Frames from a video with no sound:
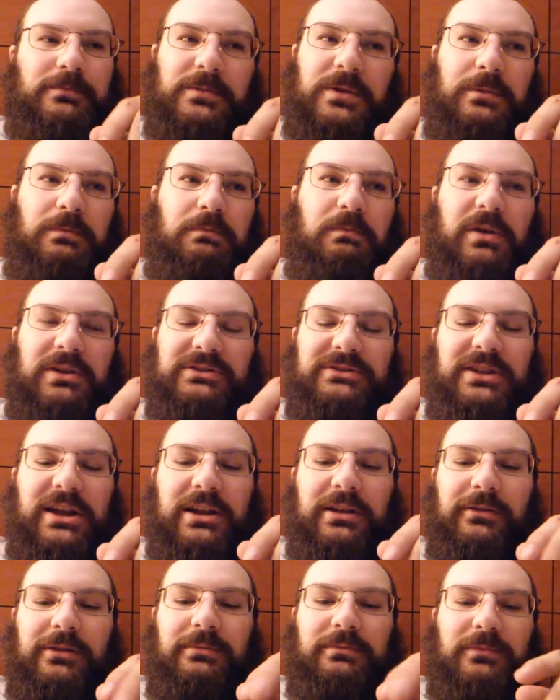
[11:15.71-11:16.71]
he must
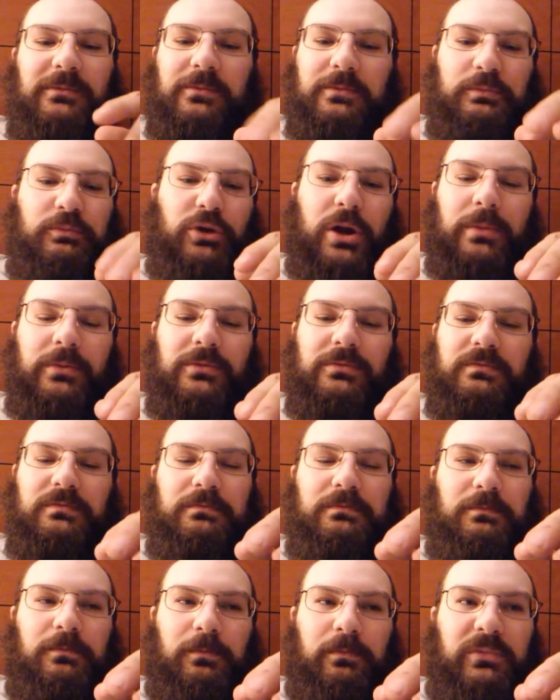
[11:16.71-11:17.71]
not, he probably
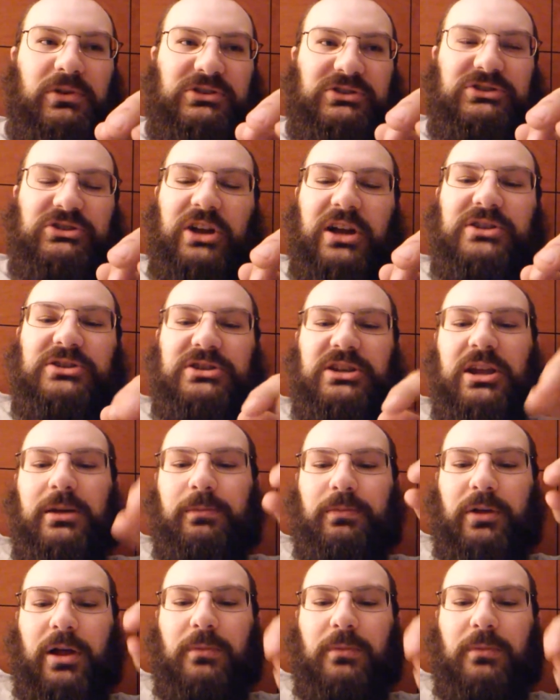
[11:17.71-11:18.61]
misjudging it,